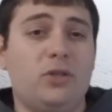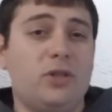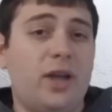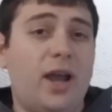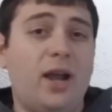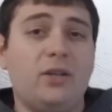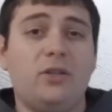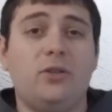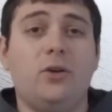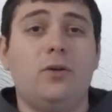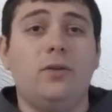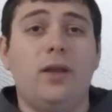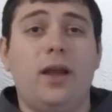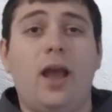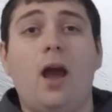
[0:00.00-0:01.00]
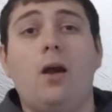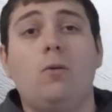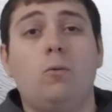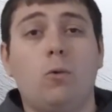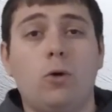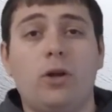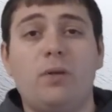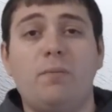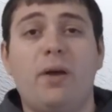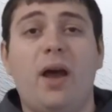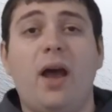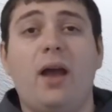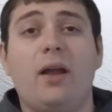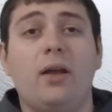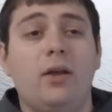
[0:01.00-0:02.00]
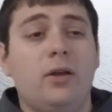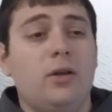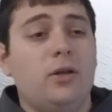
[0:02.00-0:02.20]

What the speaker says: Just cast the darn thing out and work it back.